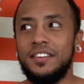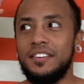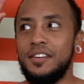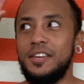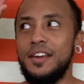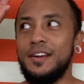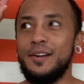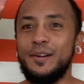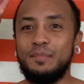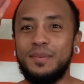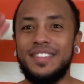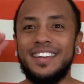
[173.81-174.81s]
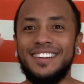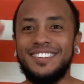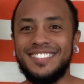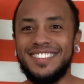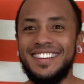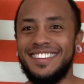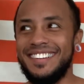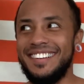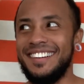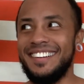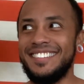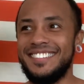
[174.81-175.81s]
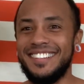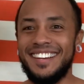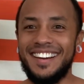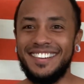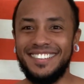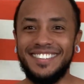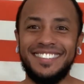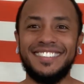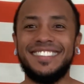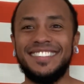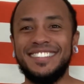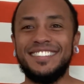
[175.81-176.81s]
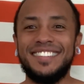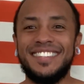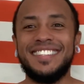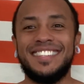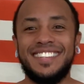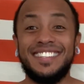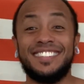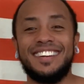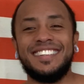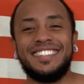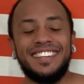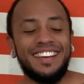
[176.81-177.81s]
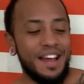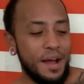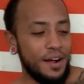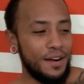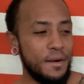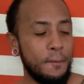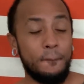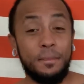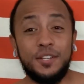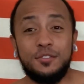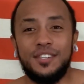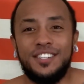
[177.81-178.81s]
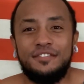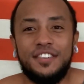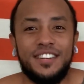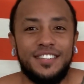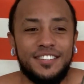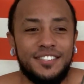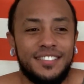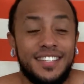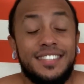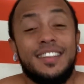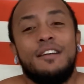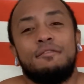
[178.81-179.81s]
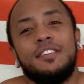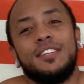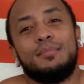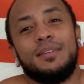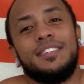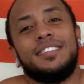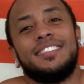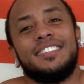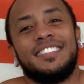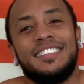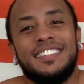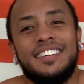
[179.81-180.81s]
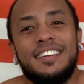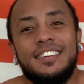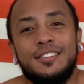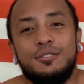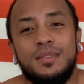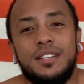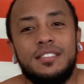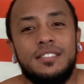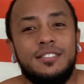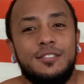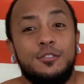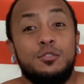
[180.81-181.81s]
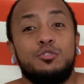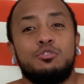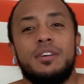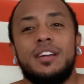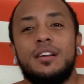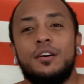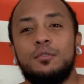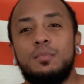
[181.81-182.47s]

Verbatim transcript: here. But then I was like, uh, should I? Or, you know, it's, it's crazy. Um, It's really funny, though. It's not funny, but it is because you train other